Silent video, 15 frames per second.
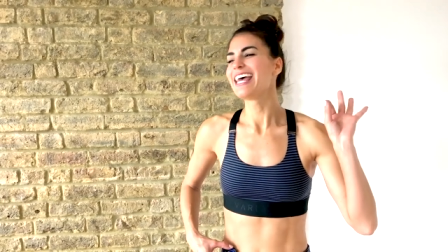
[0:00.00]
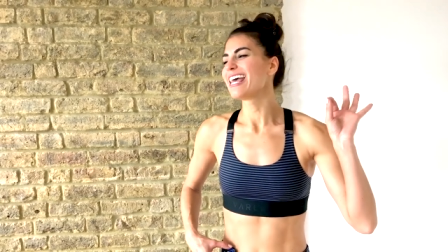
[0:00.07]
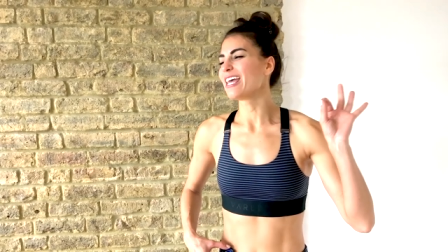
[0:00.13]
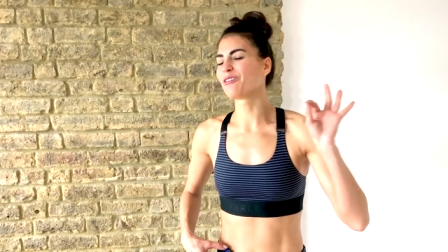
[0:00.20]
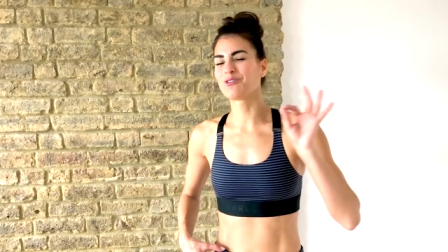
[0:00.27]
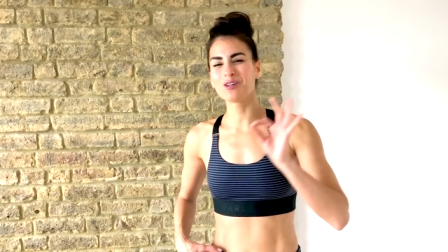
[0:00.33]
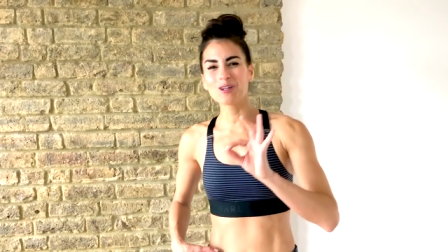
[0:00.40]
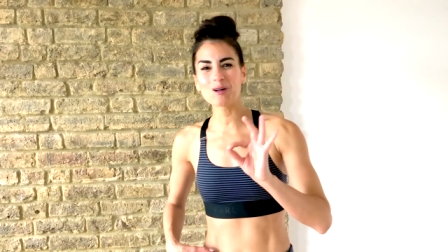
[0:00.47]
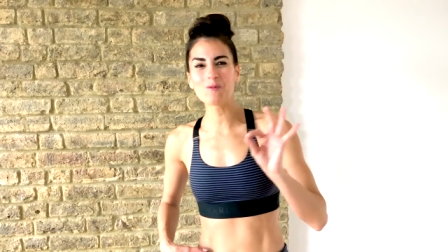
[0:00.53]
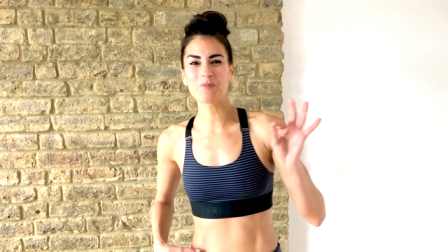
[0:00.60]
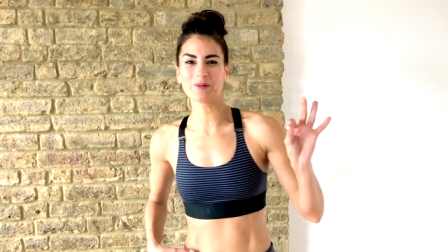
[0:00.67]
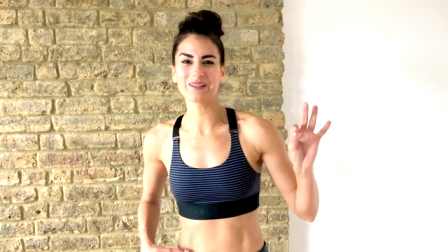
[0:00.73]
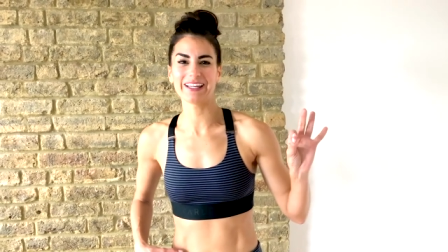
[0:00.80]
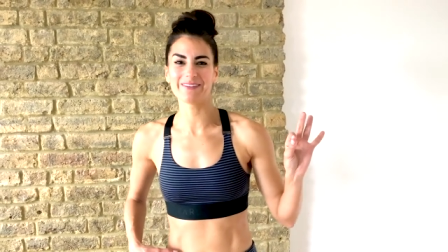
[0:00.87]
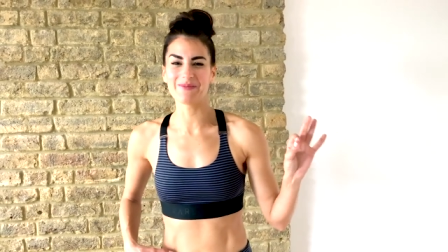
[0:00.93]
If you don't
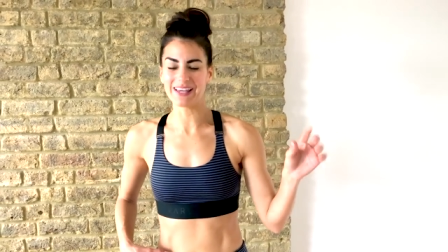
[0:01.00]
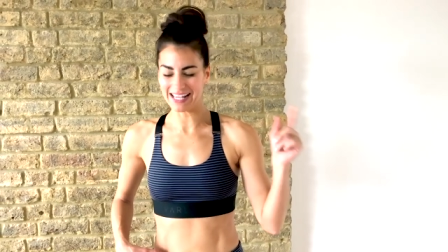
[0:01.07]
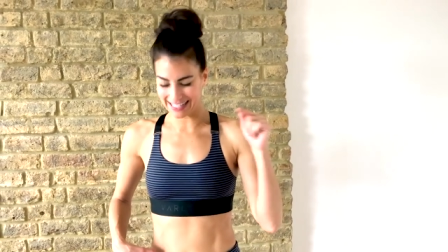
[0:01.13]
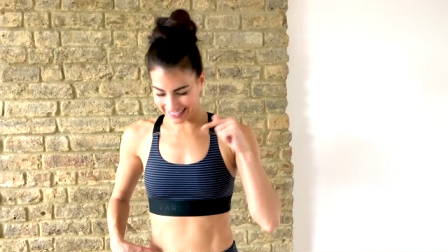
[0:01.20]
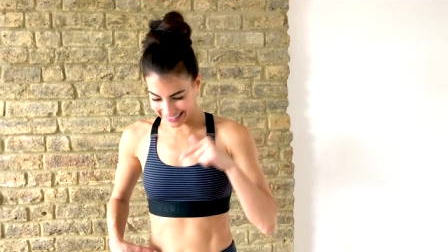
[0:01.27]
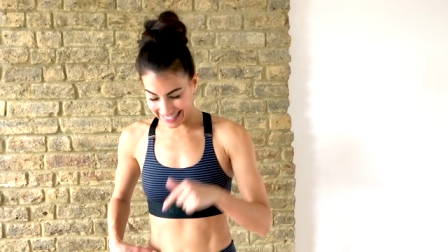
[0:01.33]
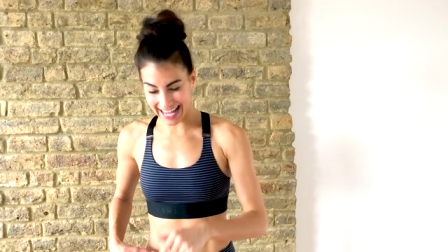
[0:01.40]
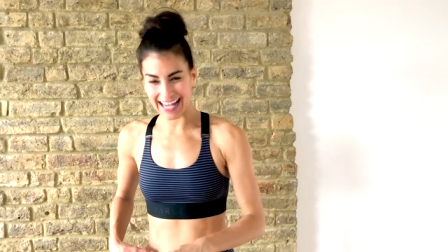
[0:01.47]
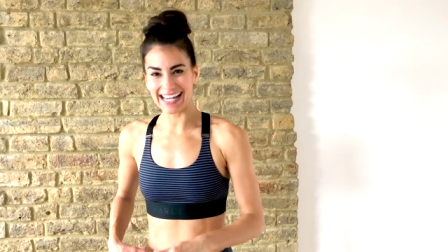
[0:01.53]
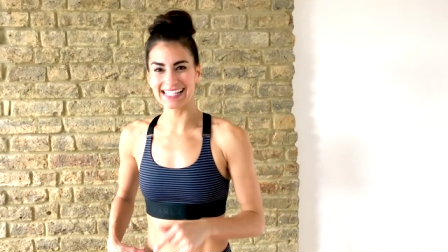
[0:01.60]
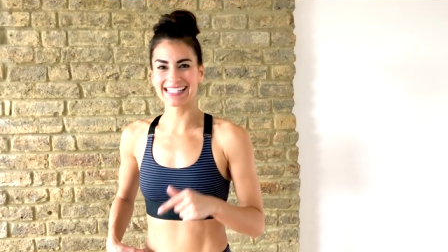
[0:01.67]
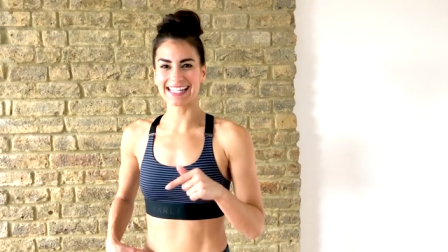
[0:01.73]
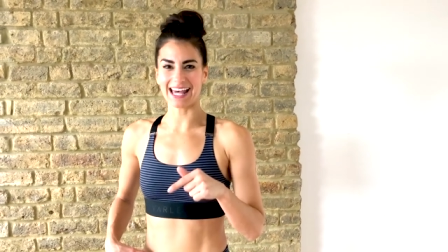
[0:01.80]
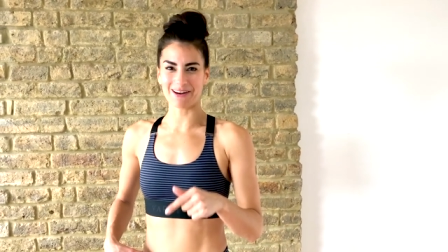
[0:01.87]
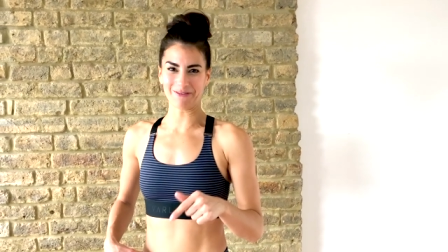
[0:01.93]
believe me, get
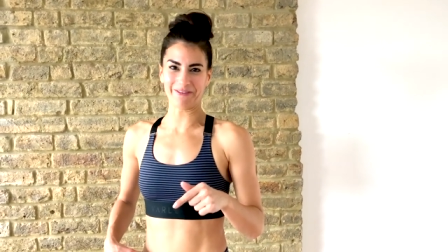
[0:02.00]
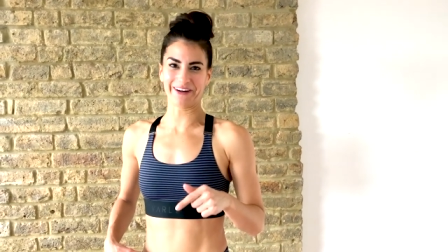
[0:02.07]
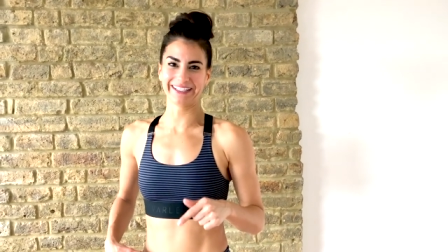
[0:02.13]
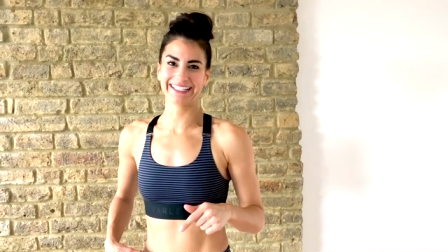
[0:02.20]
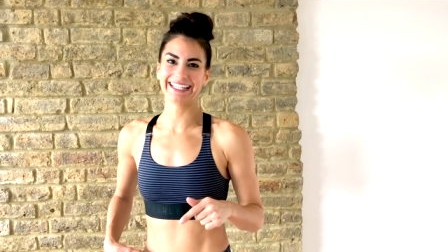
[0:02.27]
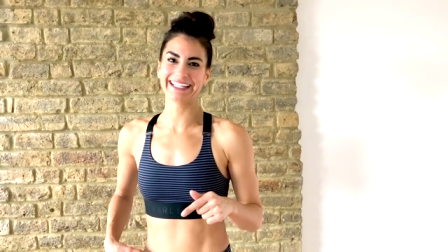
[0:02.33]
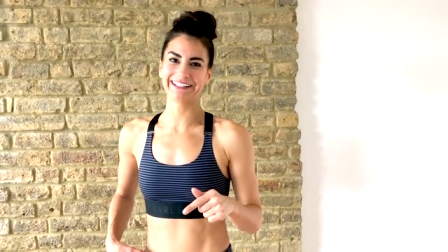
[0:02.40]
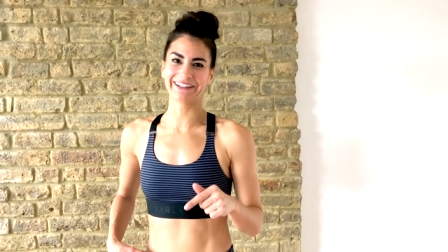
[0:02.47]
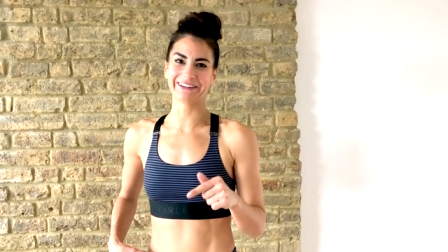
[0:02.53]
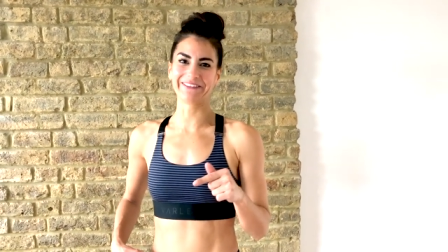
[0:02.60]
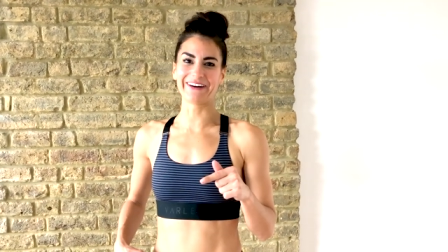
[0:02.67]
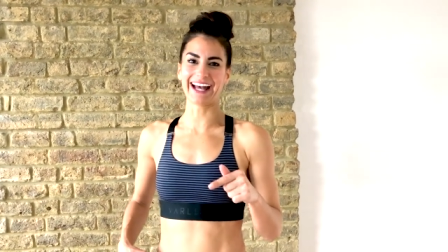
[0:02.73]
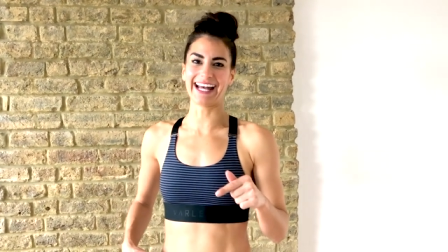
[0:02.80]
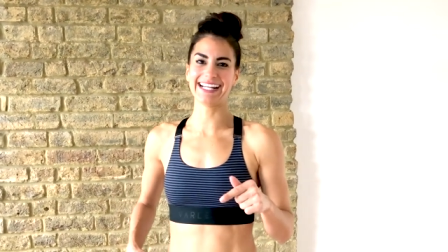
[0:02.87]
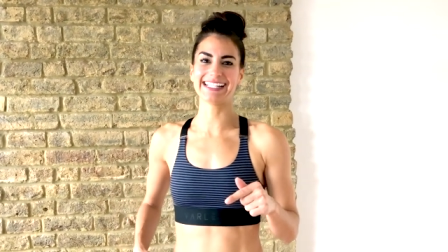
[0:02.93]
a set of one kilo
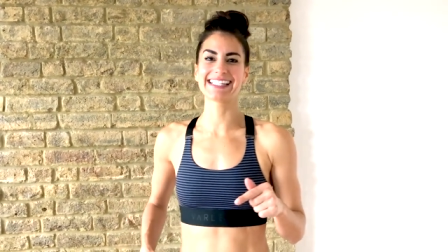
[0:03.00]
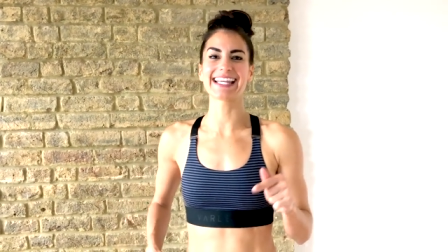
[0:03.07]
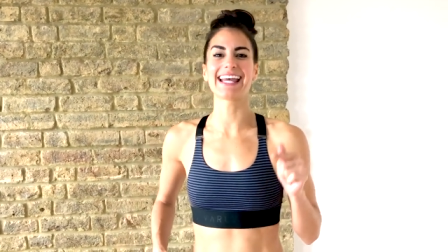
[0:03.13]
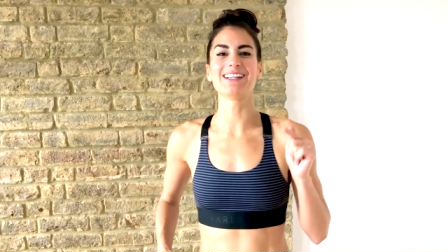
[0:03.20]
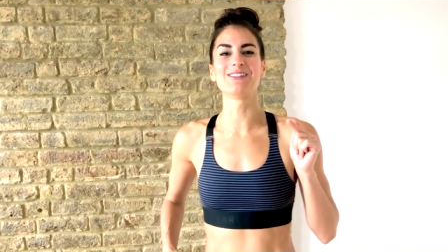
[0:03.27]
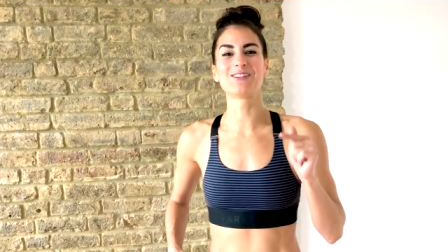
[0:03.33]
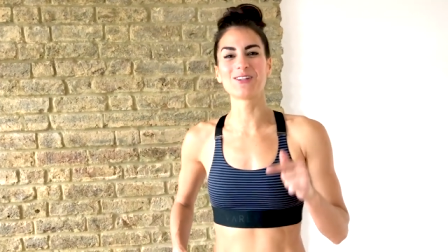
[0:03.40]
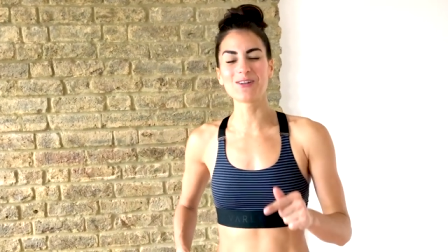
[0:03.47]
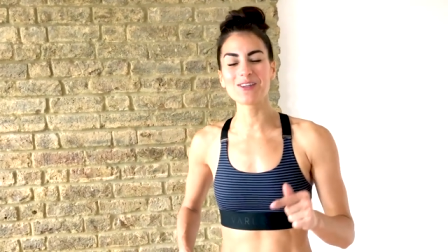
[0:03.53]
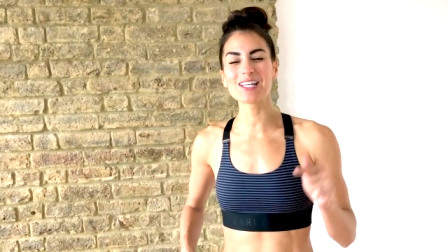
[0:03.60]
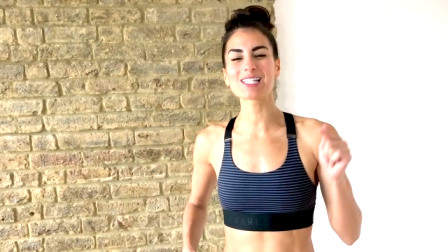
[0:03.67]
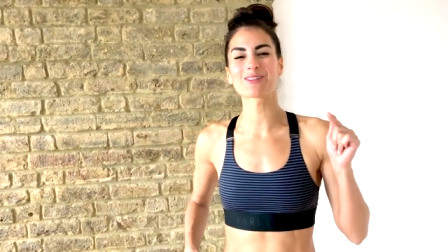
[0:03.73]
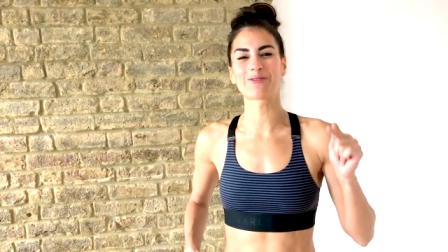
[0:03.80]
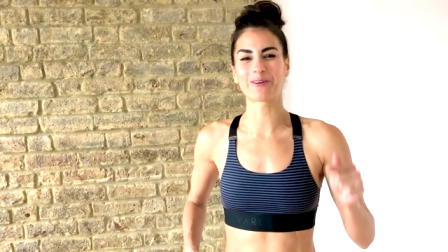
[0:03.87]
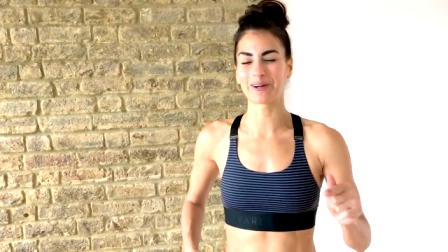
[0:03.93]
weights and do
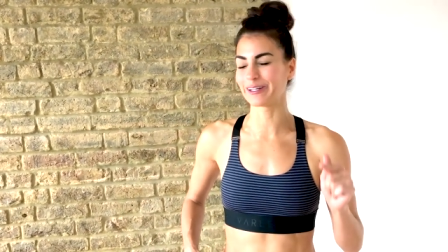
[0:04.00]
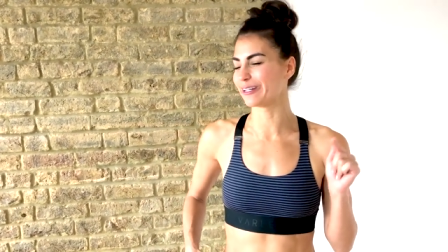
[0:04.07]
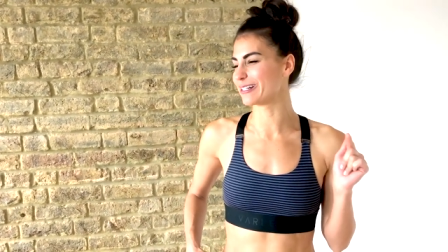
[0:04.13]
this for